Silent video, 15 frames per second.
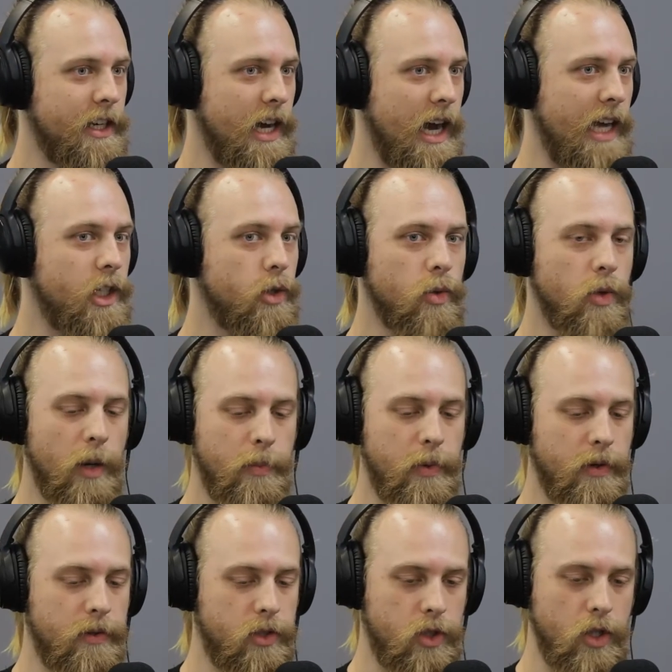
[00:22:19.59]
I grew up
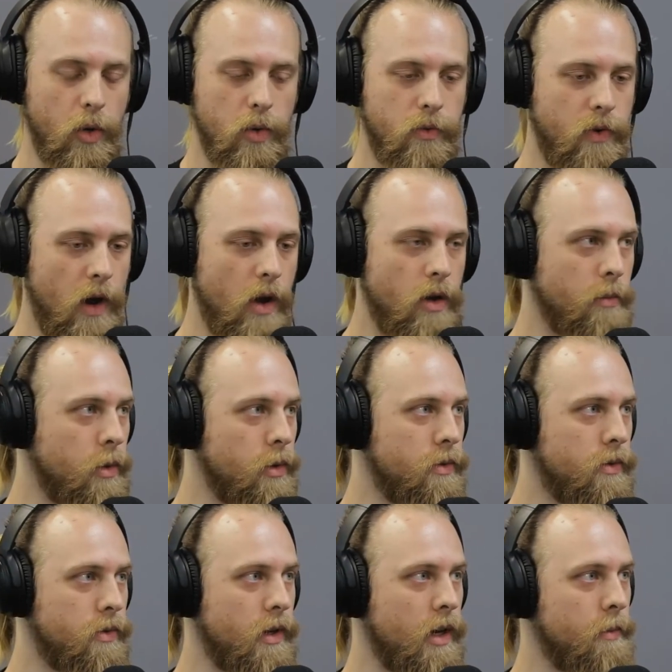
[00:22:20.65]
so far
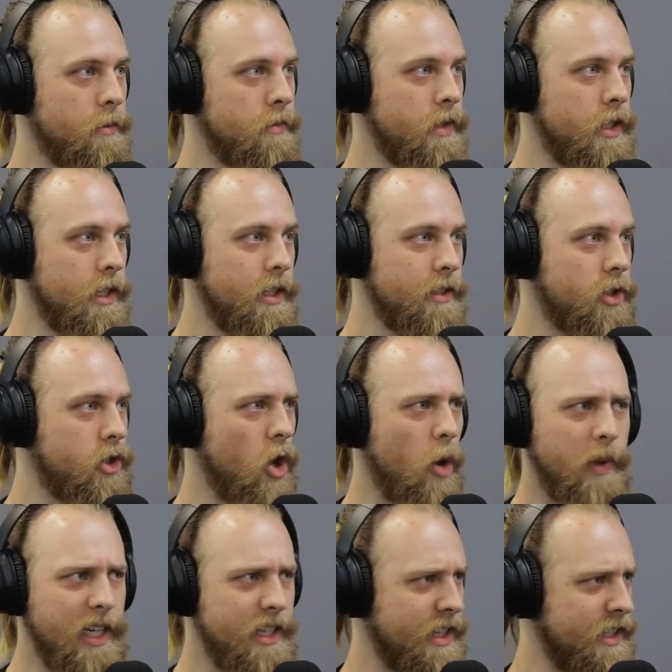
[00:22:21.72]
removed from so
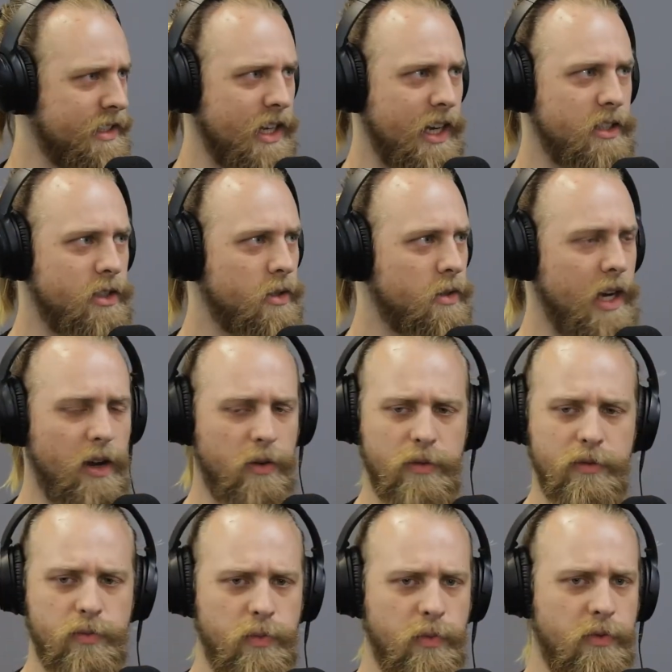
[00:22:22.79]
many things that I do now.
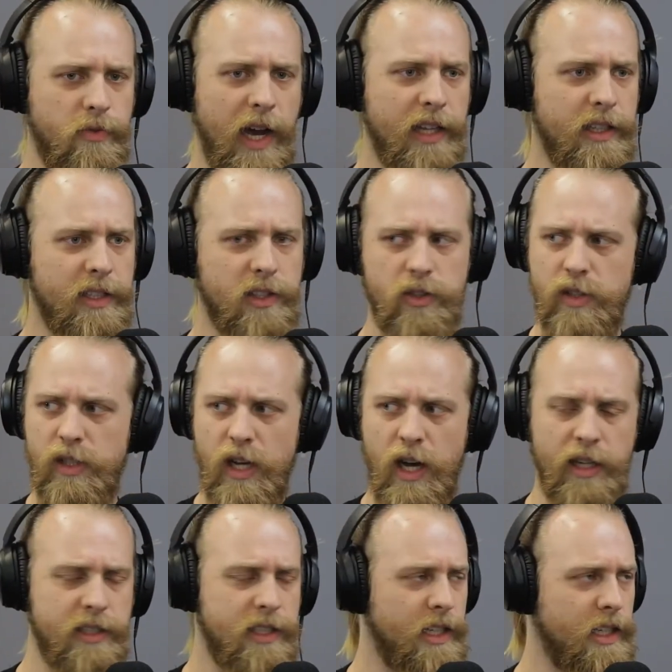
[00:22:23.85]
Violence,
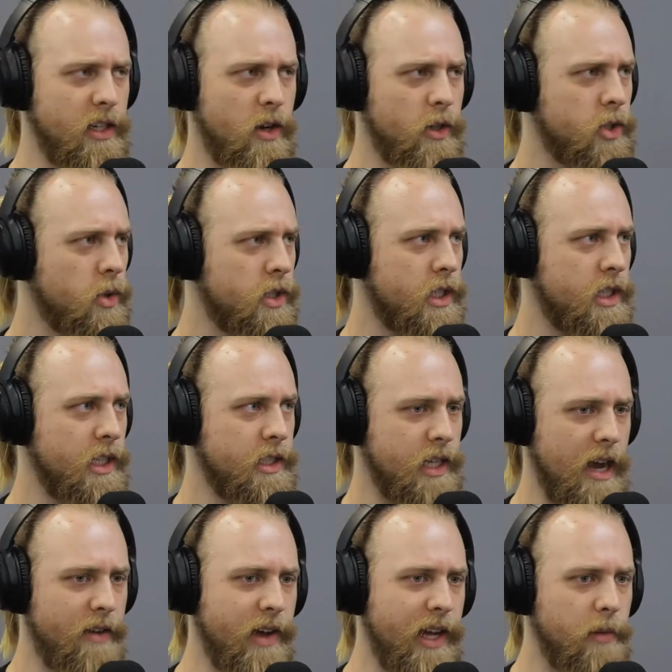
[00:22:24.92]
hunting, and all sorts of things
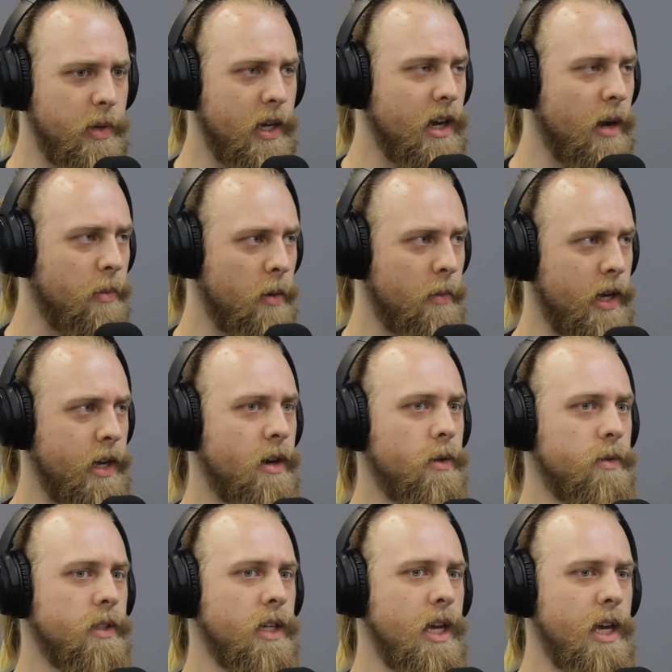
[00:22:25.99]
that I've had to pick up on my
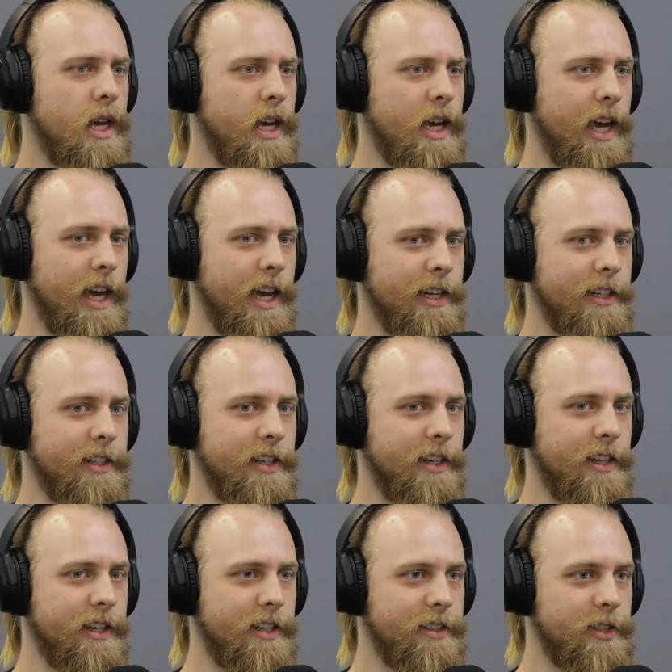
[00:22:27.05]
own. And
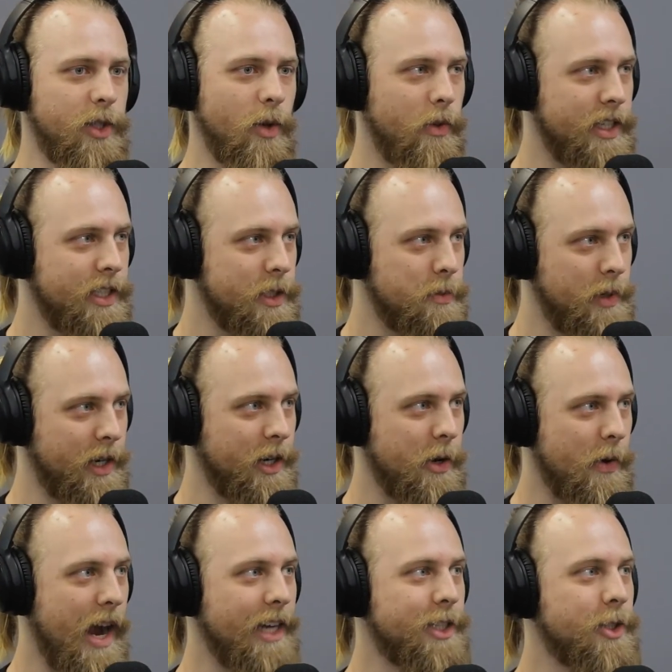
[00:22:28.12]
so this has been a
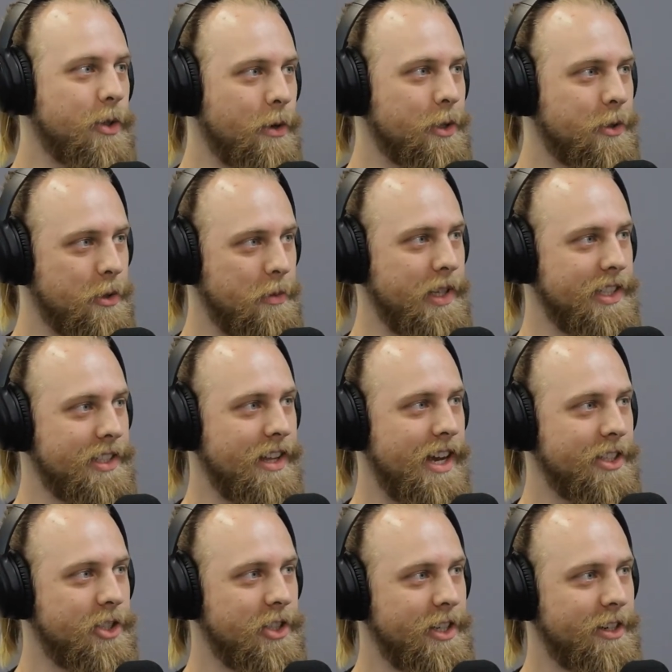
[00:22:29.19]
crash course for me this
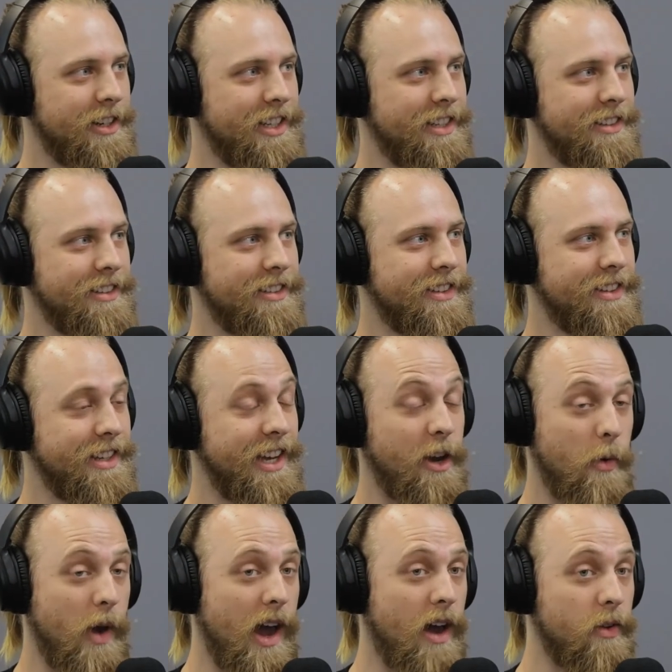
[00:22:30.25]
last year in
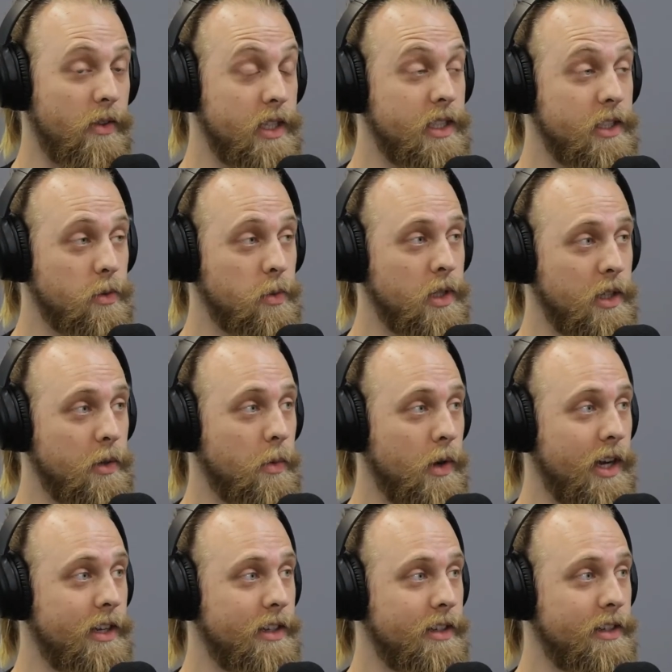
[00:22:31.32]
like, wow, this is really
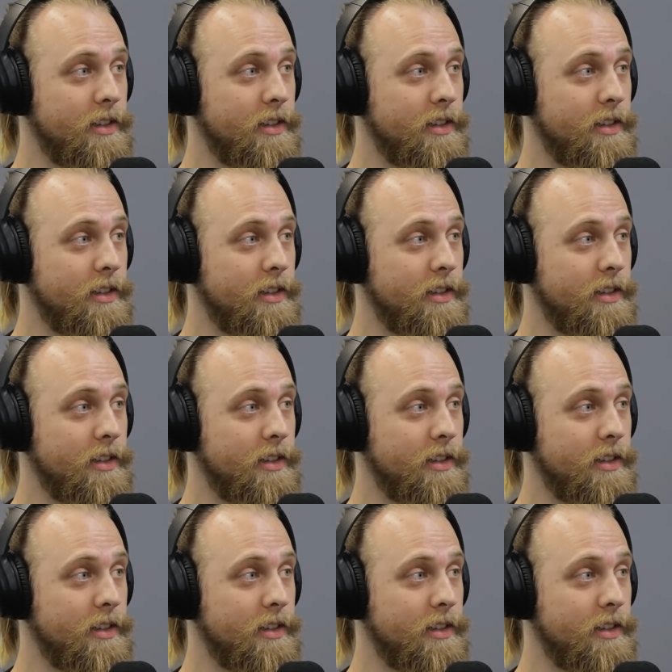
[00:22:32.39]
what